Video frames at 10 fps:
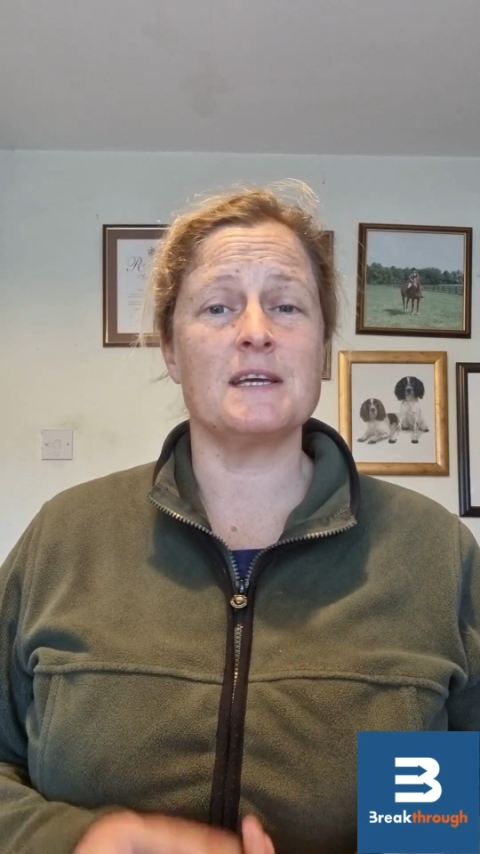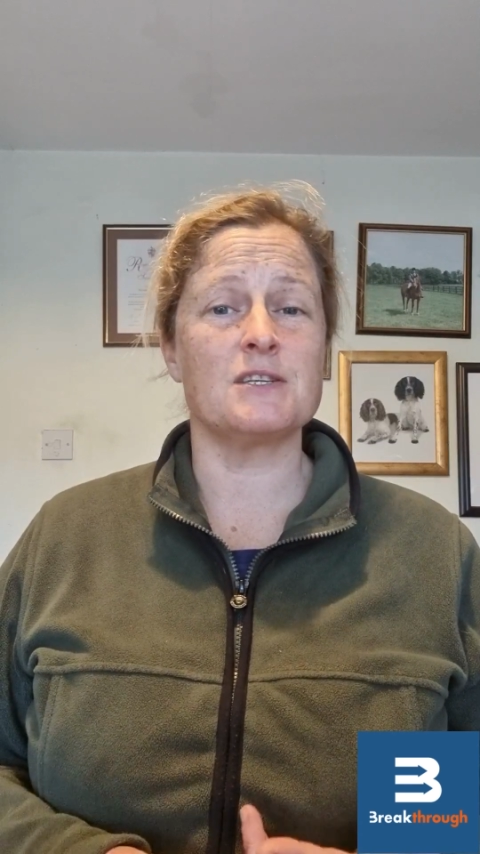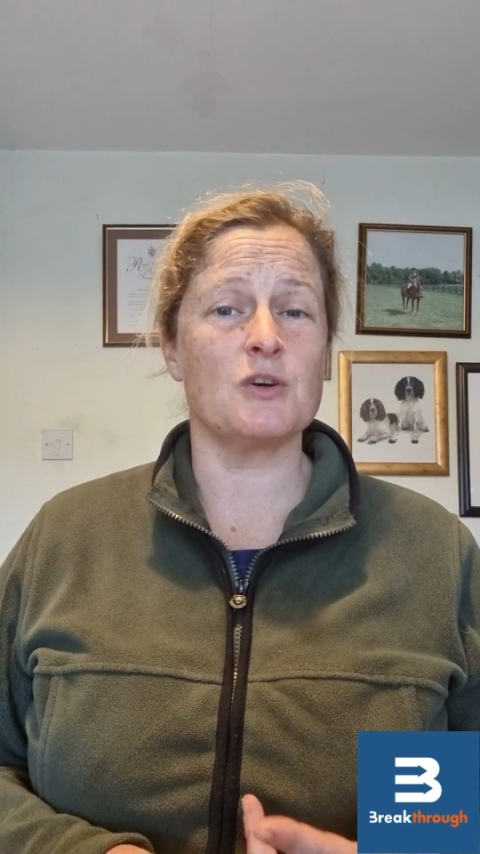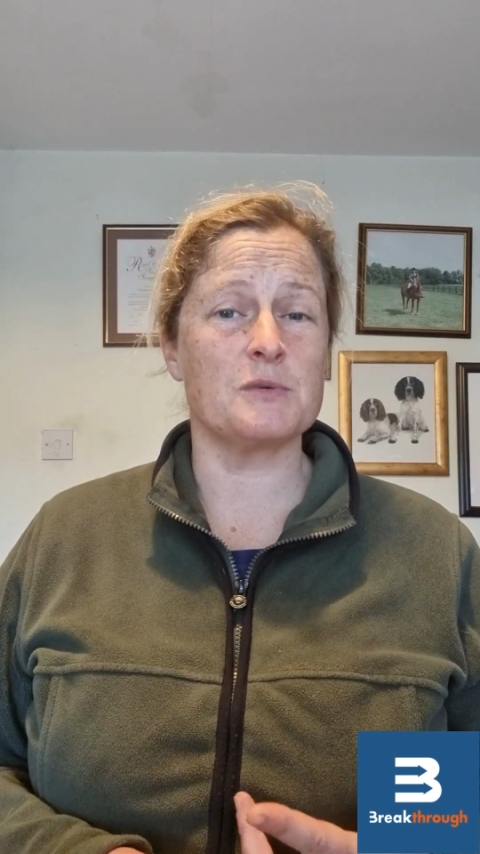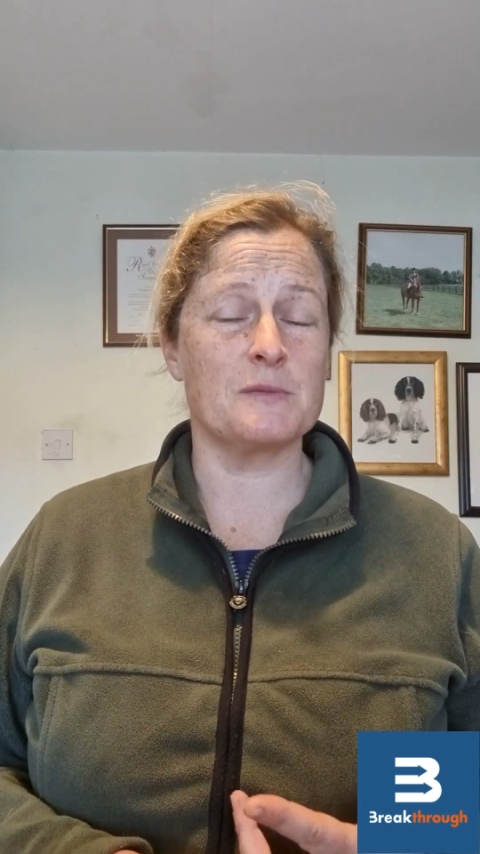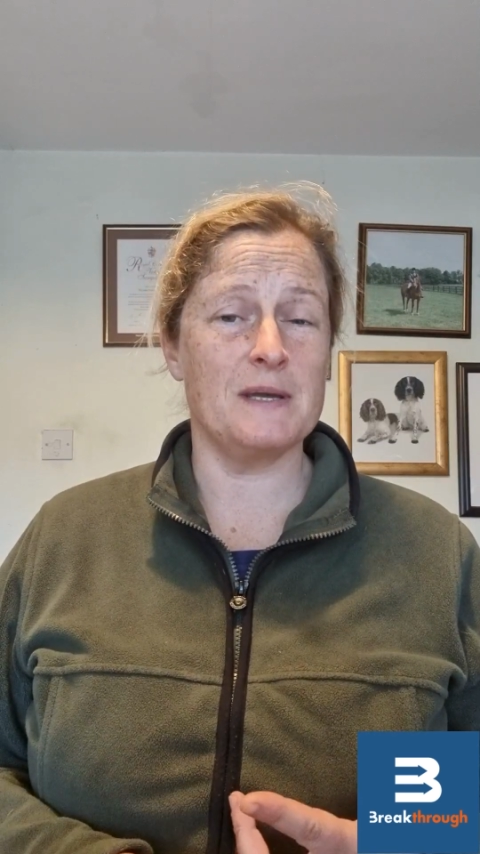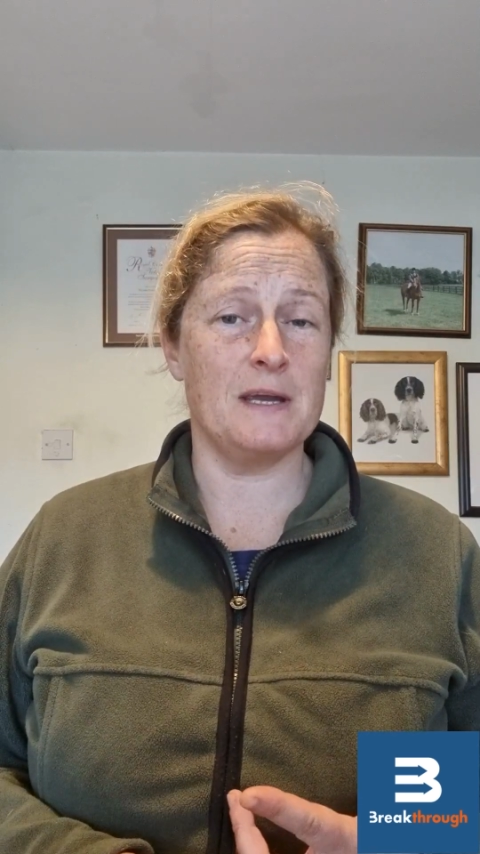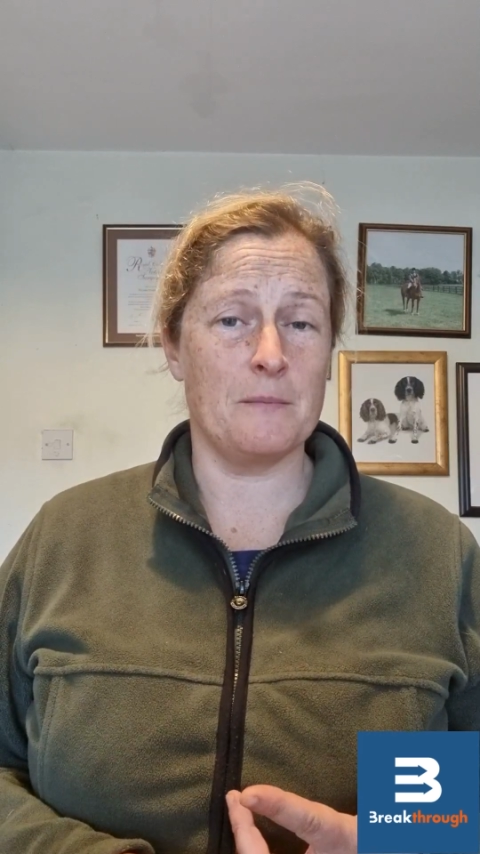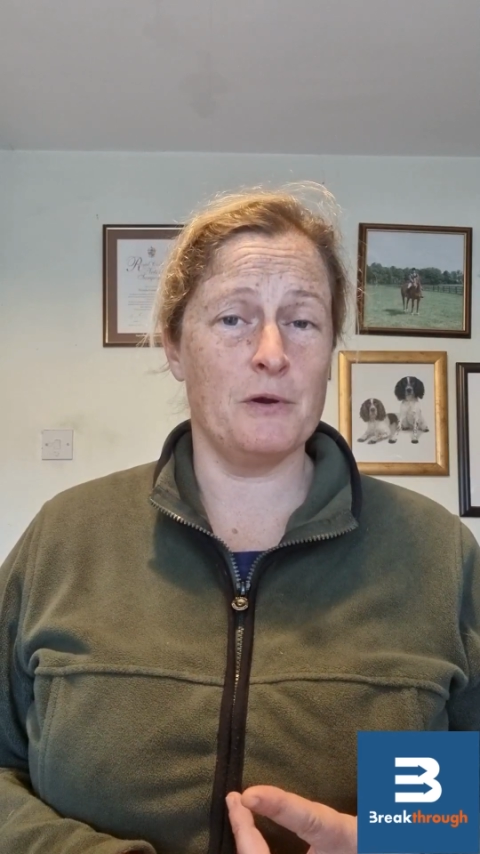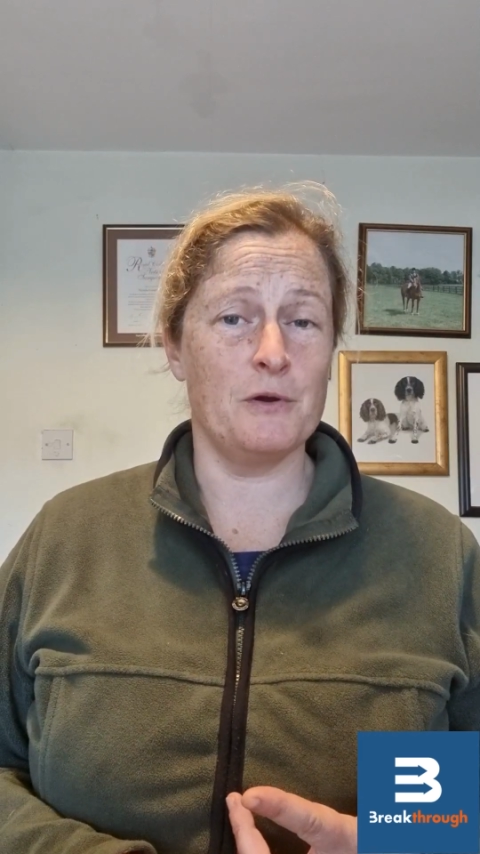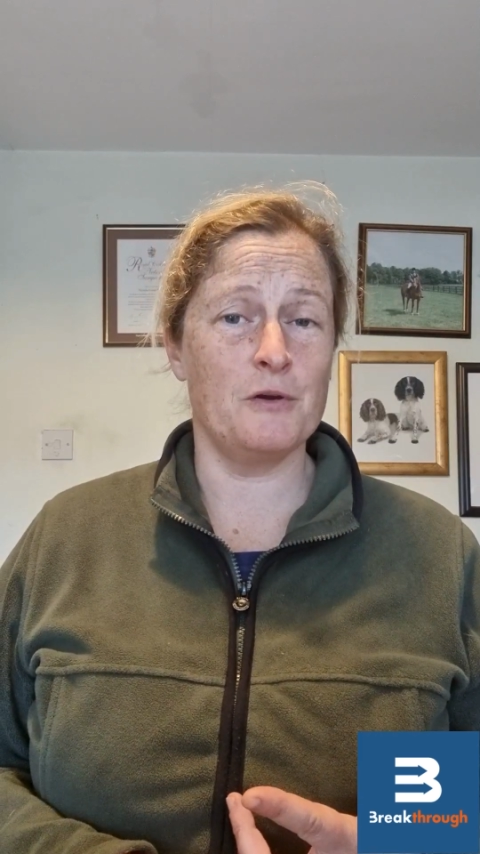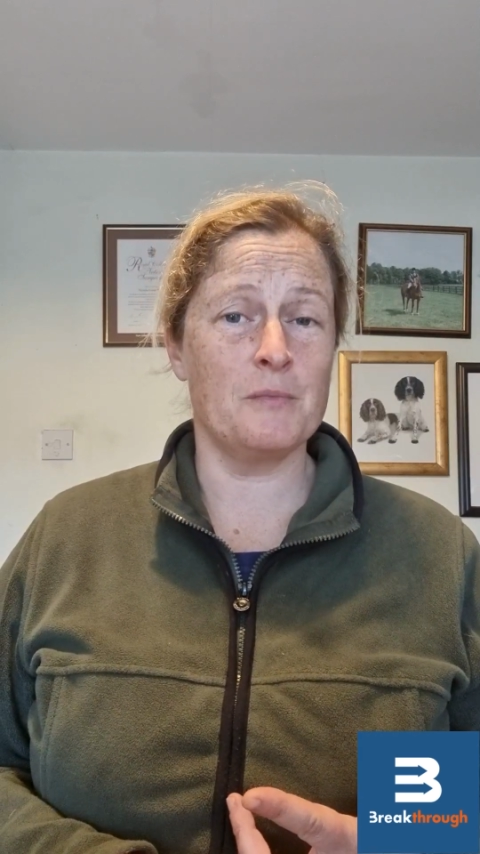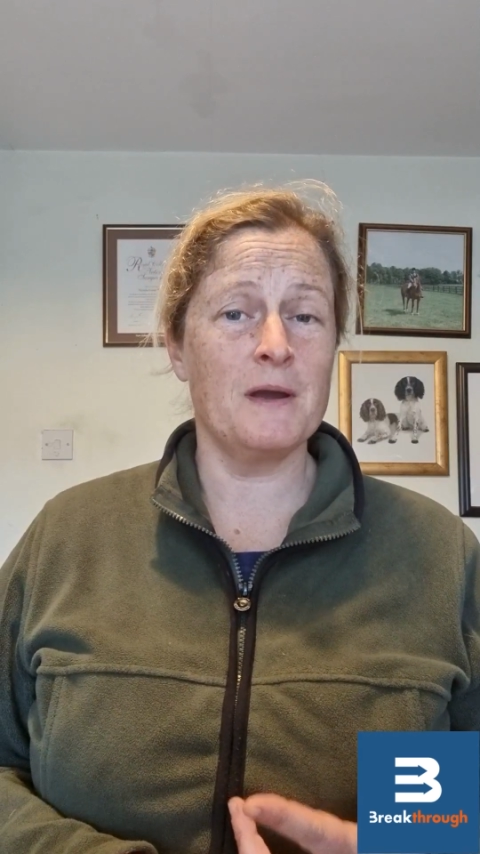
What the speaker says: It stops them eating poop.